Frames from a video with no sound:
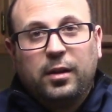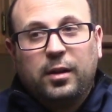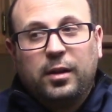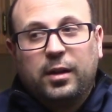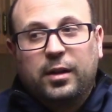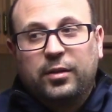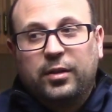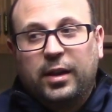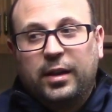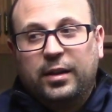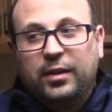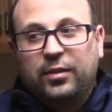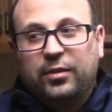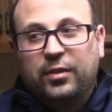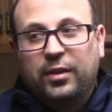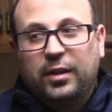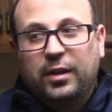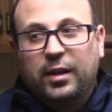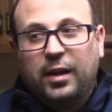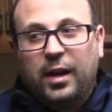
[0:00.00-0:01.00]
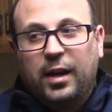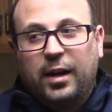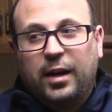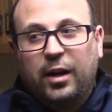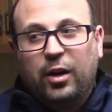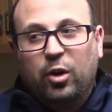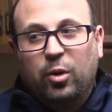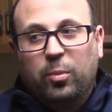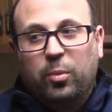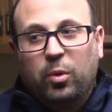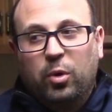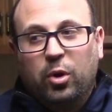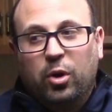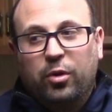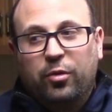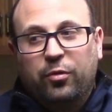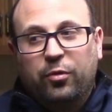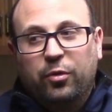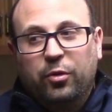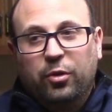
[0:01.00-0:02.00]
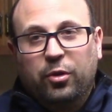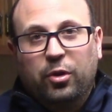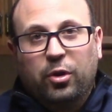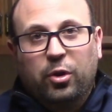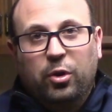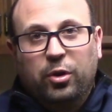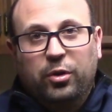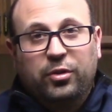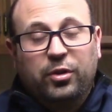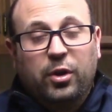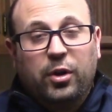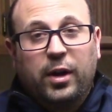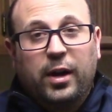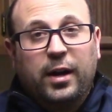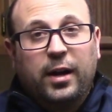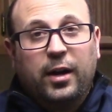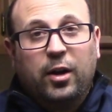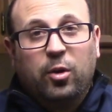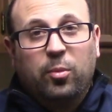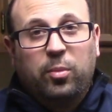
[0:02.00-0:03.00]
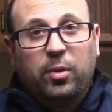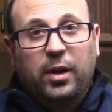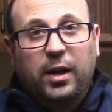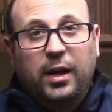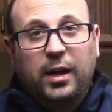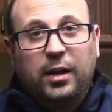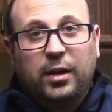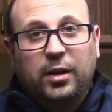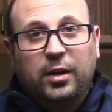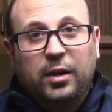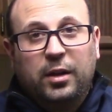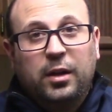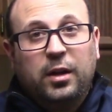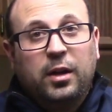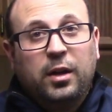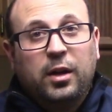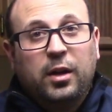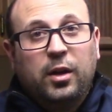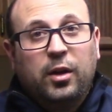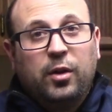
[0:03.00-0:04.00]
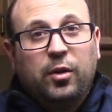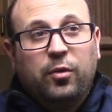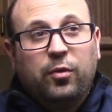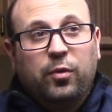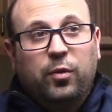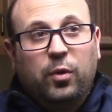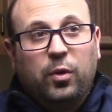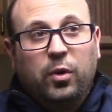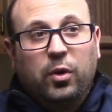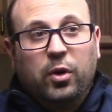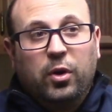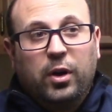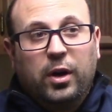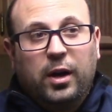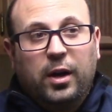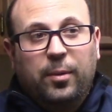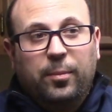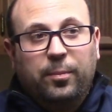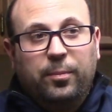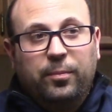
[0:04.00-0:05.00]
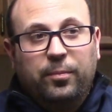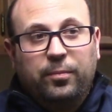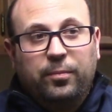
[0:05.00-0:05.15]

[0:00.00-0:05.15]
because I had to sit on an on an airplane for I